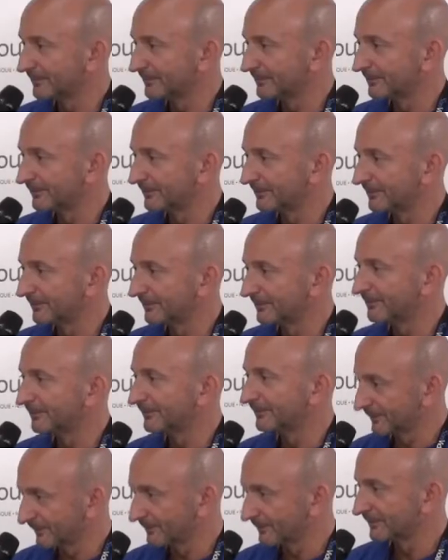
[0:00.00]

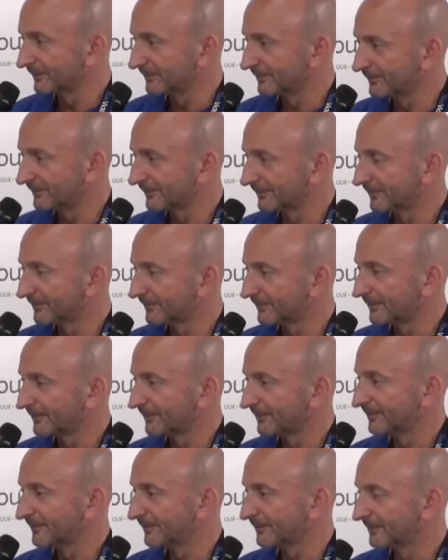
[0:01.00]

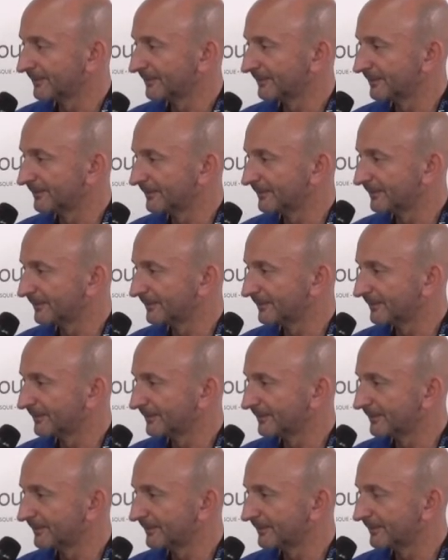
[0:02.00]

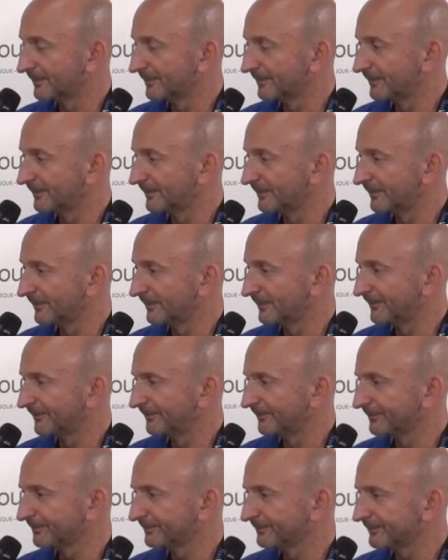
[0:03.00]

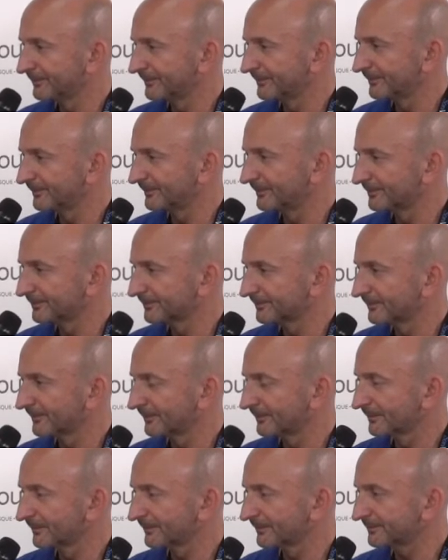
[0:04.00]

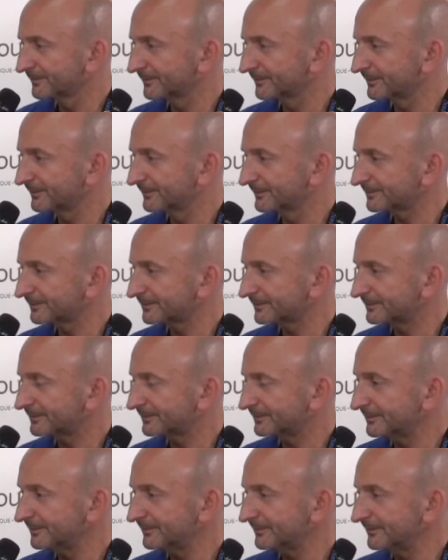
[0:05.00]

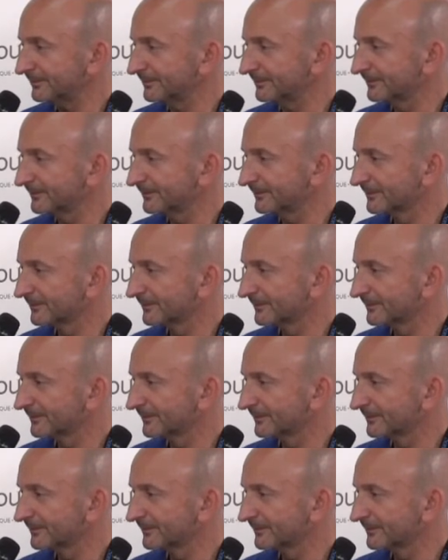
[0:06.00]
This person isn't speaking.